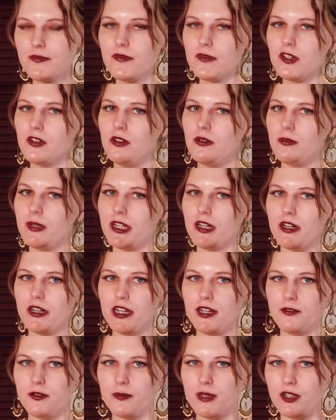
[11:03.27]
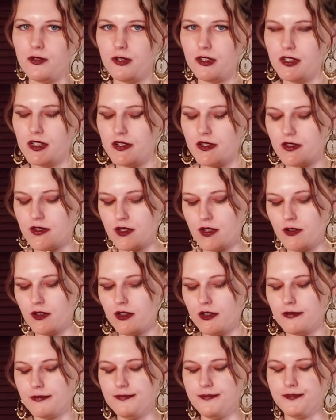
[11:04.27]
Oh my God, I haven't made one of these in so long.